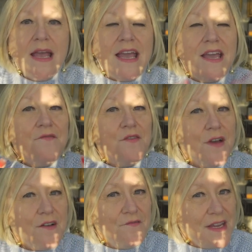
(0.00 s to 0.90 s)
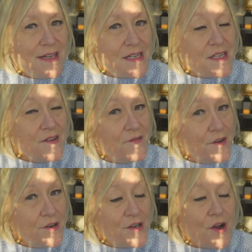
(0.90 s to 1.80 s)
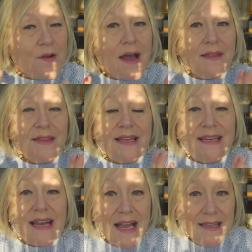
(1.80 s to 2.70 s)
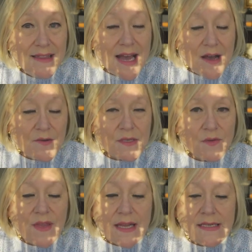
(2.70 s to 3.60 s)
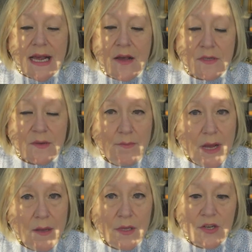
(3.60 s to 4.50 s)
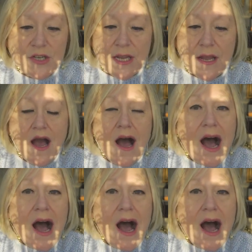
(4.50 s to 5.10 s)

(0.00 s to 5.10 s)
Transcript: If you have Venus and Virgo on the ninth house, that's a house of publishing,